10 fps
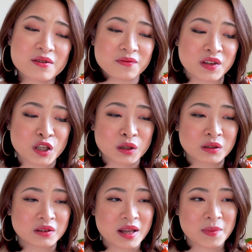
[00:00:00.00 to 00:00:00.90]

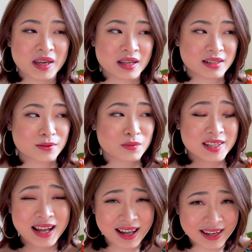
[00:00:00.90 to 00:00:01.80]
feel a bit
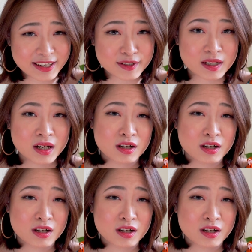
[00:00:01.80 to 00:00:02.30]
tight,